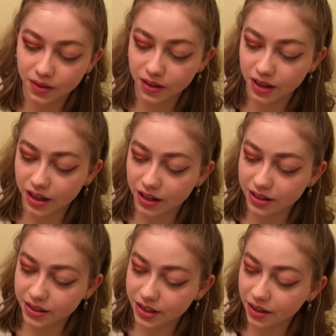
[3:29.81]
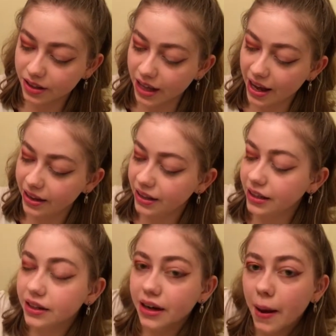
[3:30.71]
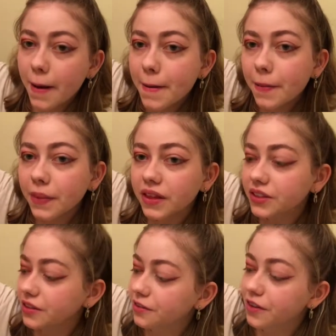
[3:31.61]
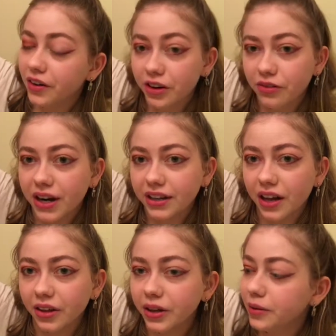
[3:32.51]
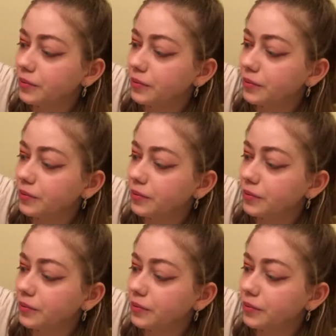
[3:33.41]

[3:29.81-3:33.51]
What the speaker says: And dunk that in this very red color.